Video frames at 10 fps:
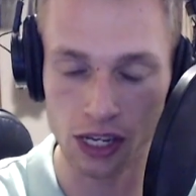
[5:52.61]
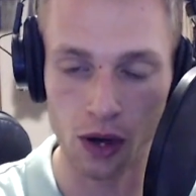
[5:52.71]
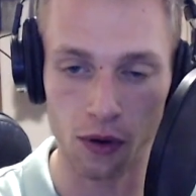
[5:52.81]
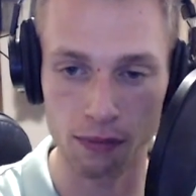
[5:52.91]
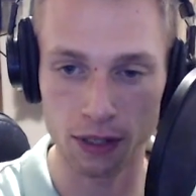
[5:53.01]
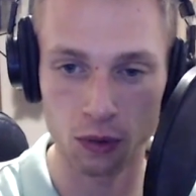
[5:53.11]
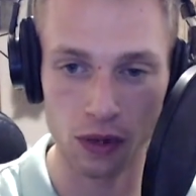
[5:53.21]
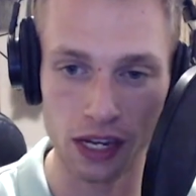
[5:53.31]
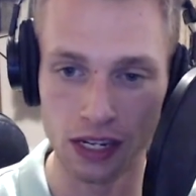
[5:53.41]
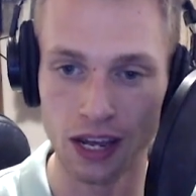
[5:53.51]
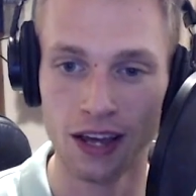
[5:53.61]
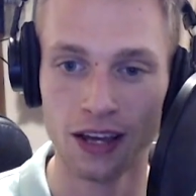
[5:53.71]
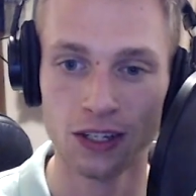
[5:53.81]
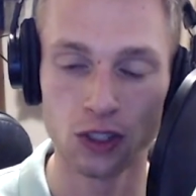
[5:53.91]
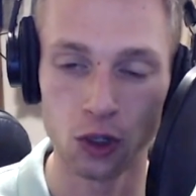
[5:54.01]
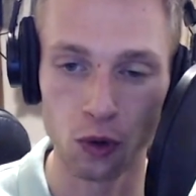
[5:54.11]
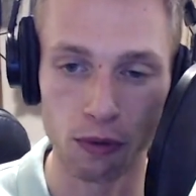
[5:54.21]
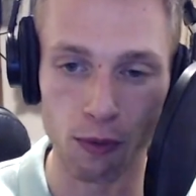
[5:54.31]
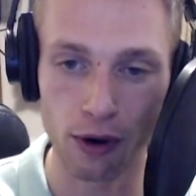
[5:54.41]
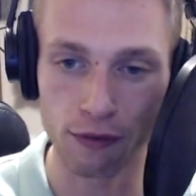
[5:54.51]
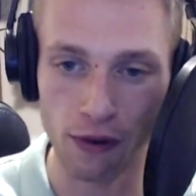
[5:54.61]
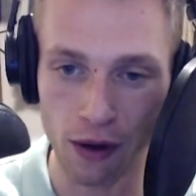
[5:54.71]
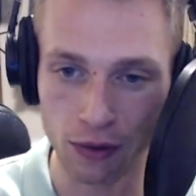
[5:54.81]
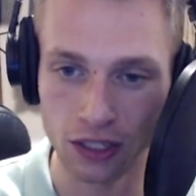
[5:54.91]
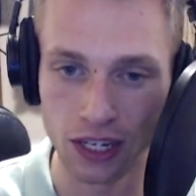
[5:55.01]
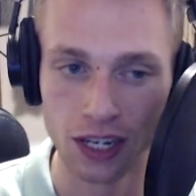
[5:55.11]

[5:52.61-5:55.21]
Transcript: going between 2 or more phones.